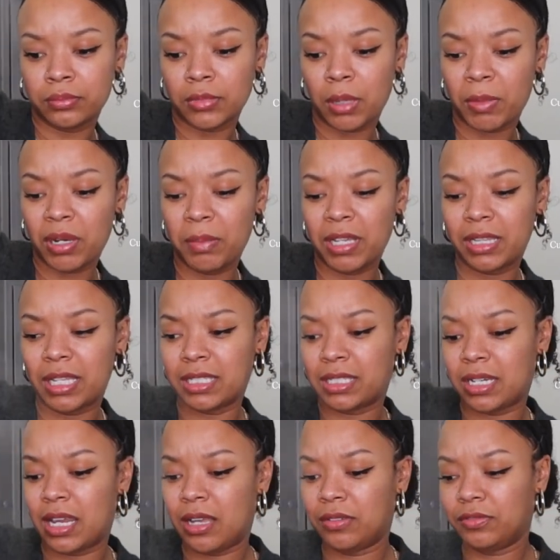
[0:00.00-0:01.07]
I'm gonna make less
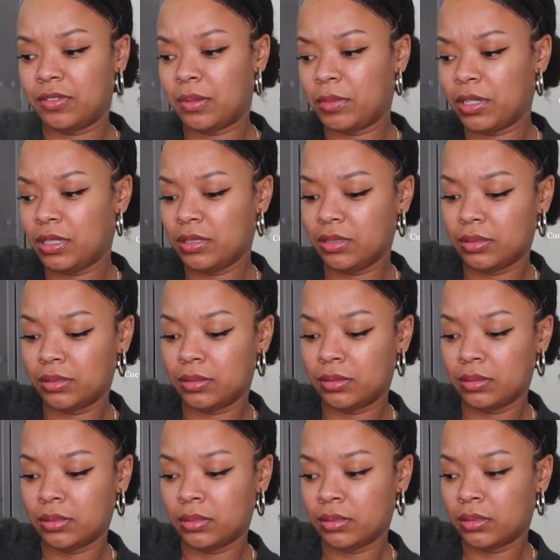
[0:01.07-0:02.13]
than half. I'm gonna,
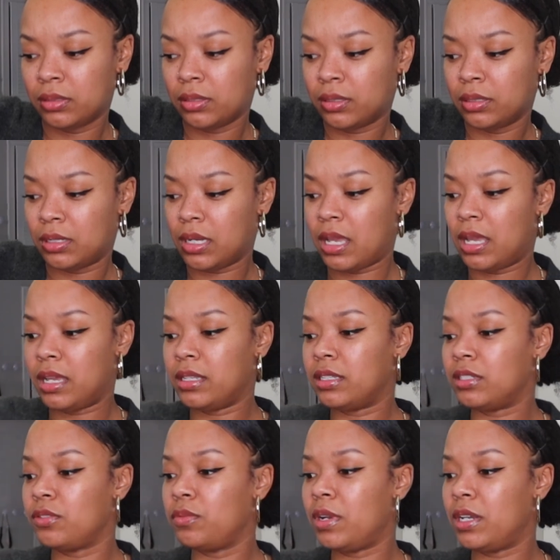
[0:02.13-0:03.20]
nah,
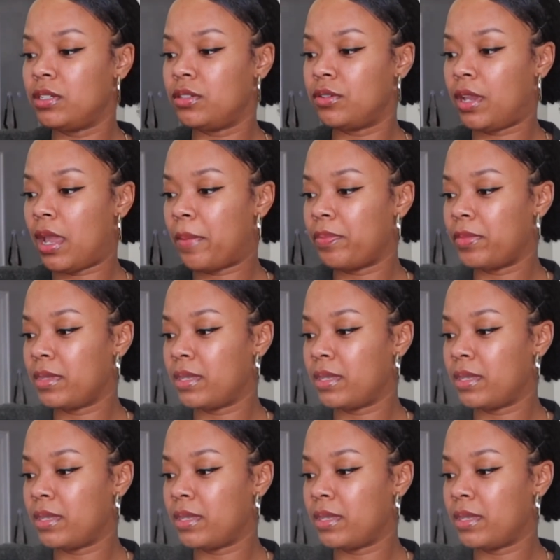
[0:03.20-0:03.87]
this is what I do, okay.